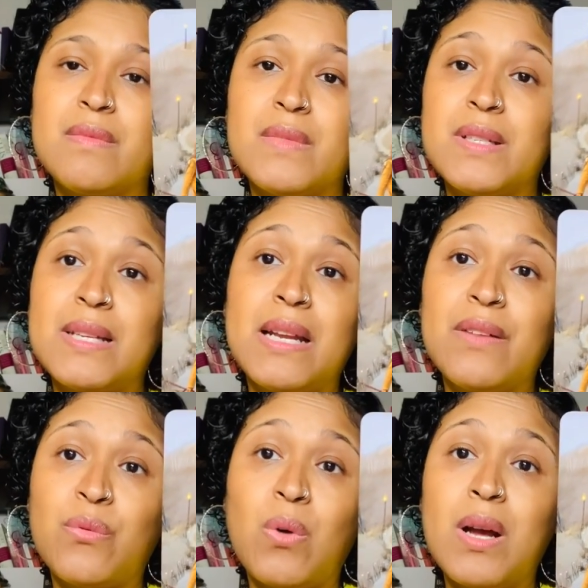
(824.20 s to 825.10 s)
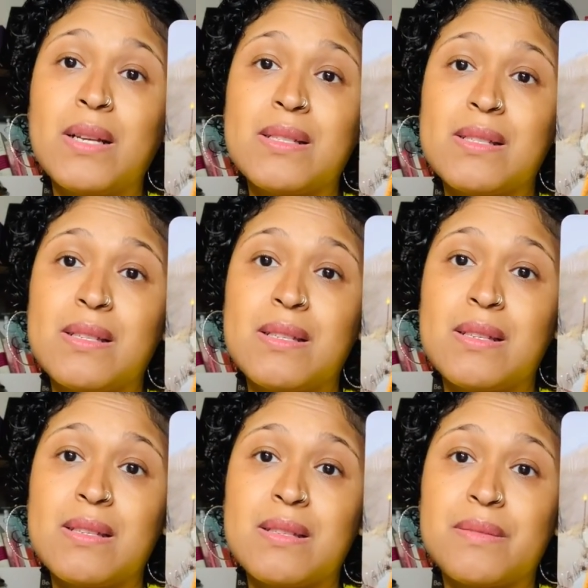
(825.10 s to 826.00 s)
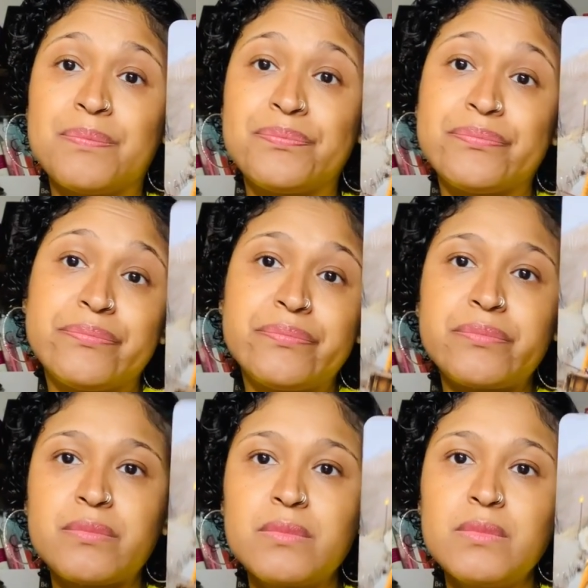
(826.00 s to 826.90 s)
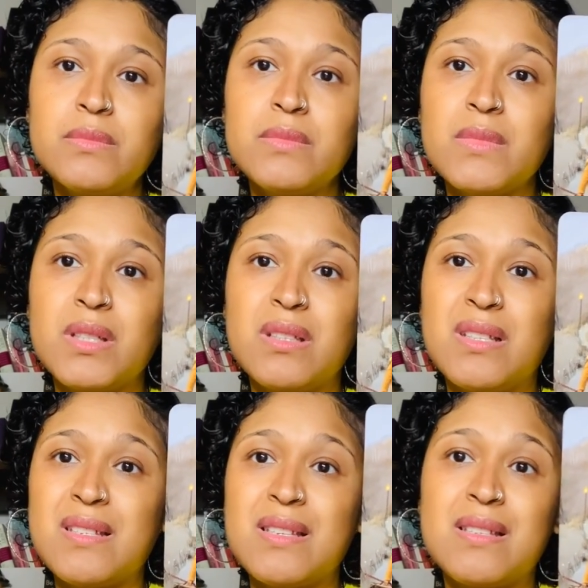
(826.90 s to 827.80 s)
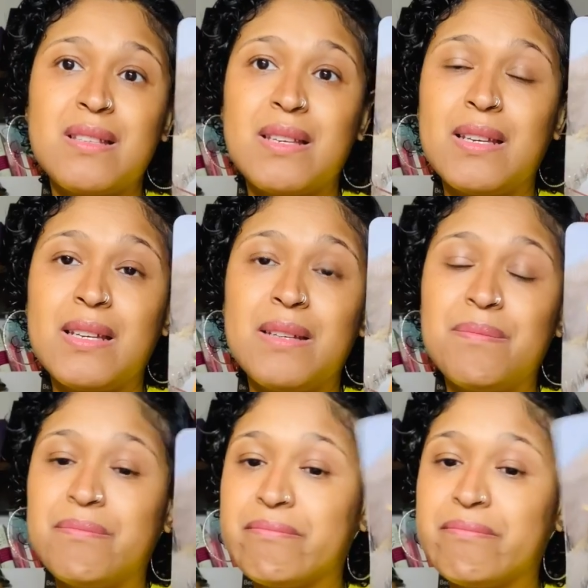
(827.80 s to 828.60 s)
The Ten of Wands. This is the